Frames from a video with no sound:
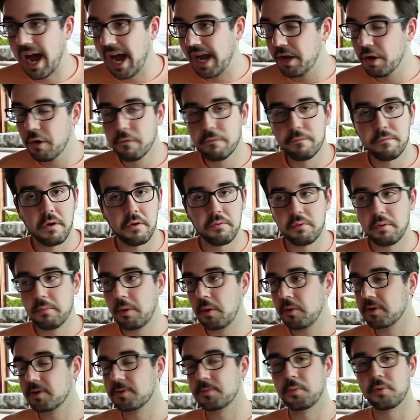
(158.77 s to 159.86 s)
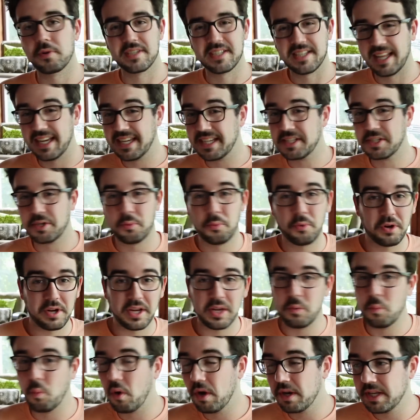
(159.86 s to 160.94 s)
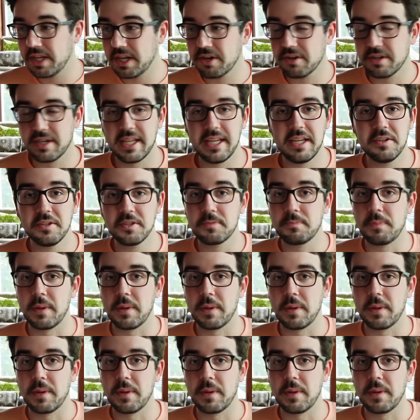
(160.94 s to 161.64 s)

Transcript: I know Front Row Motorsports likes to work in one-year deals,